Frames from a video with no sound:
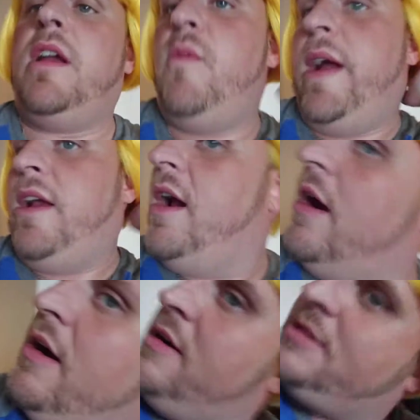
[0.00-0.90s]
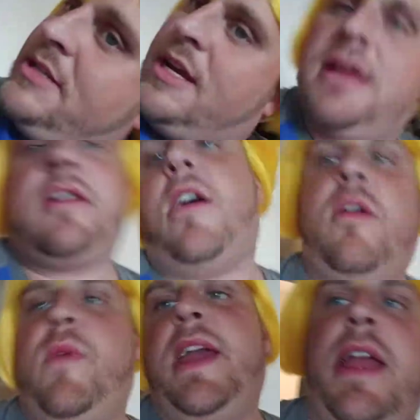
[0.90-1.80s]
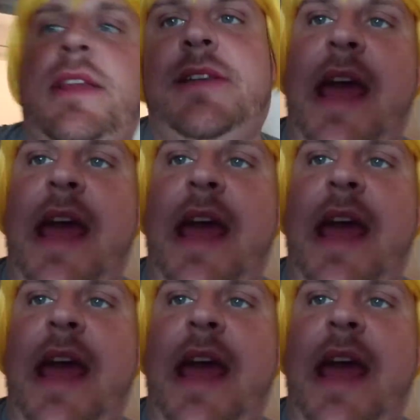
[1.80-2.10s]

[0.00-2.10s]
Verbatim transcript: going to wear hers, to, our wigs to